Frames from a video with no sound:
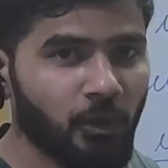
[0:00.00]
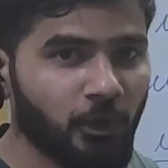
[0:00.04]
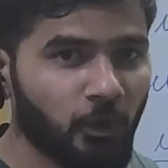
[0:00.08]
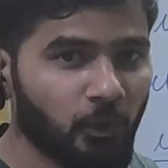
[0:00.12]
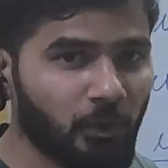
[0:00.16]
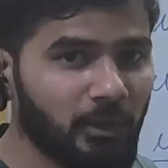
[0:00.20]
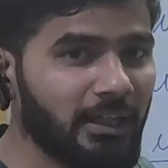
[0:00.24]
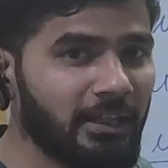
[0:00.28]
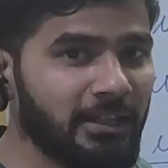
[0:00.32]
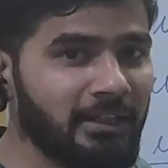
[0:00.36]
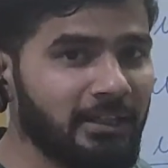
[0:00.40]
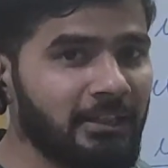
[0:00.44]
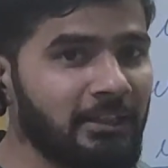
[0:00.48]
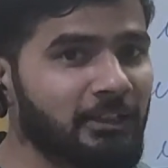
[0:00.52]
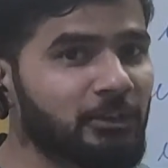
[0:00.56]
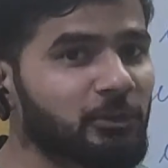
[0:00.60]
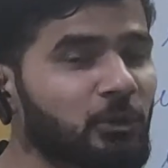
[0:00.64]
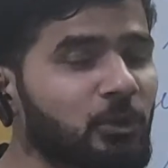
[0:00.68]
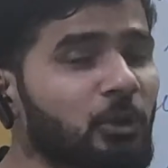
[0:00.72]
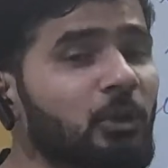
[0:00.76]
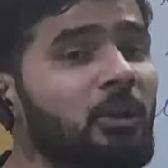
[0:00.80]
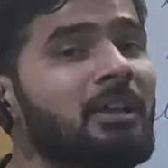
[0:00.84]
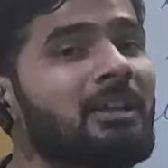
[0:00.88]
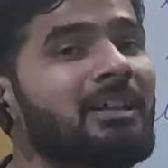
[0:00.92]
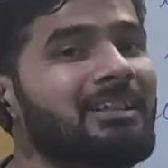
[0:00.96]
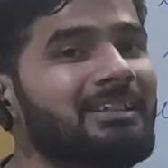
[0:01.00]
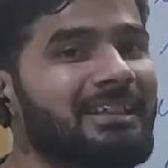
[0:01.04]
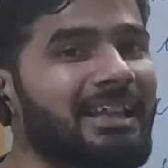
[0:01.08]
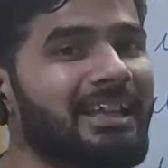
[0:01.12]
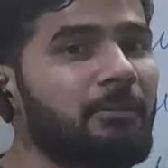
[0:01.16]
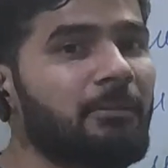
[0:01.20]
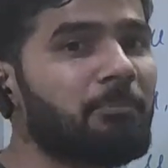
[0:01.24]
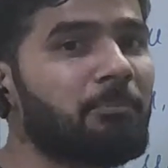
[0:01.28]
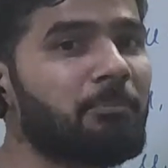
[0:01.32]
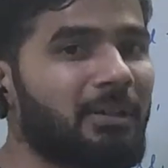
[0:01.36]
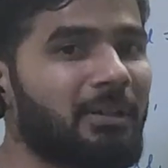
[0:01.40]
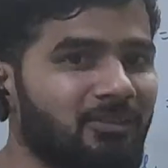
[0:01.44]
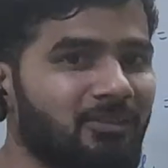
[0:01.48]
Okay, so
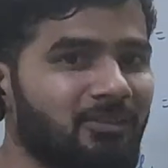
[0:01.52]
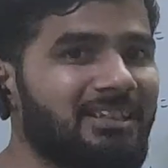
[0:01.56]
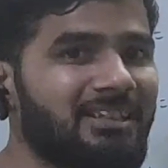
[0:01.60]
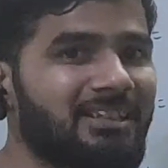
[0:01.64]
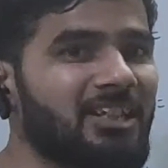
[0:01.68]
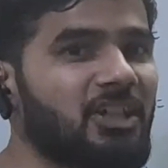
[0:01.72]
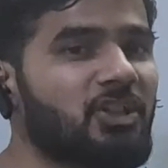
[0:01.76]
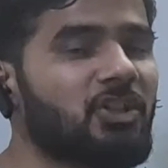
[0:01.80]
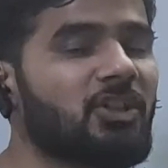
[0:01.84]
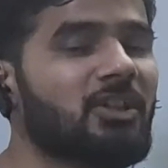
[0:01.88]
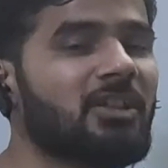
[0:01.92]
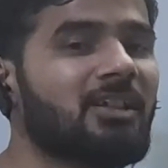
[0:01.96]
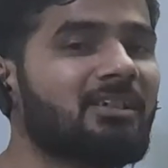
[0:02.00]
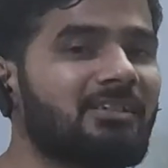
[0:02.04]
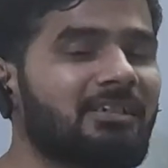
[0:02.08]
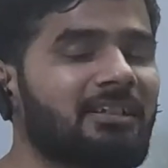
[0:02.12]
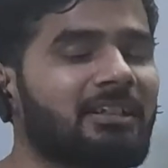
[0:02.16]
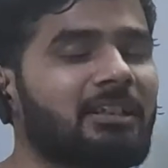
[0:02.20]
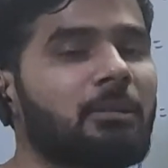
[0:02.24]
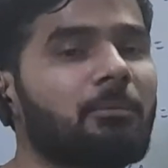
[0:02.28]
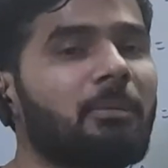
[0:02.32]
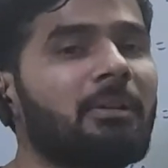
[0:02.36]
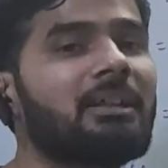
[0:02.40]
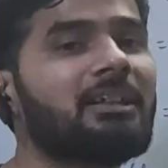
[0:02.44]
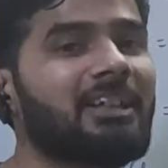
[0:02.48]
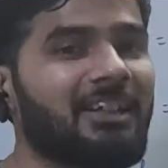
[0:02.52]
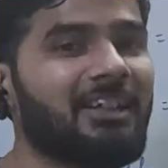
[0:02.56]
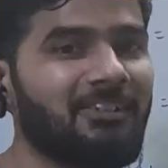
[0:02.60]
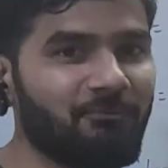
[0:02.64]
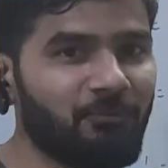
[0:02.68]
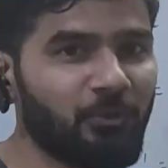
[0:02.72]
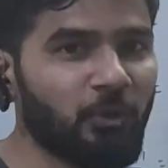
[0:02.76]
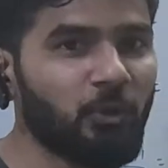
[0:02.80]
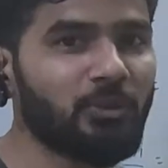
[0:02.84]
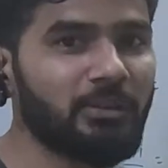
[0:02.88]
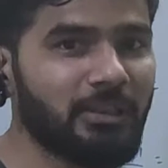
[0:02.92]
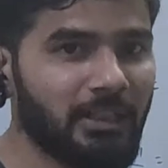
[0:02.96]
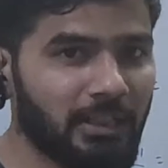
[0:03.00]
that pronunciation is little bit
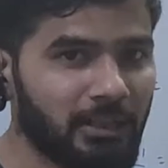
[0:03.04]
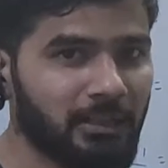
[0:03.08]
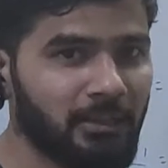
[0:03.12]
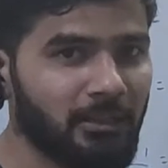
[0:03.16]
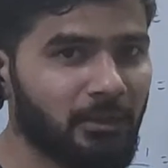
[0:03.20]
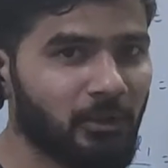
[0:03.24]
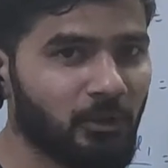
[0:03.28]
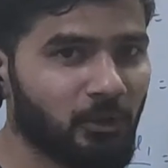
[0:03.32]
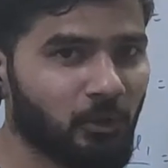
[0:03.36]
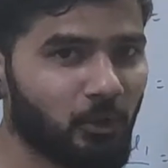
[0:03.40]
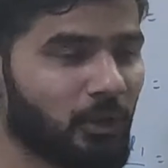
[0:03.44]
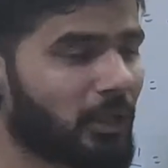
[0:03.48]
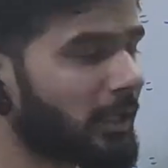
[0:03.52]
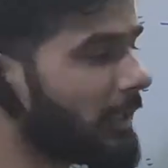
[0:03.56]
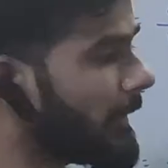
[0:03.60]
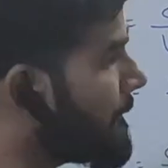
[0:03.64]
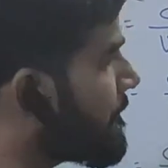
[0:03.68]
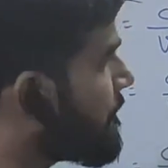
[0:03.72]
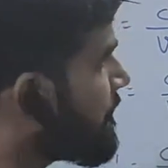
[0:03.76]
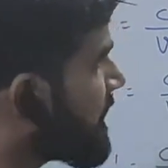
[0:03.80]
confusing. Okay,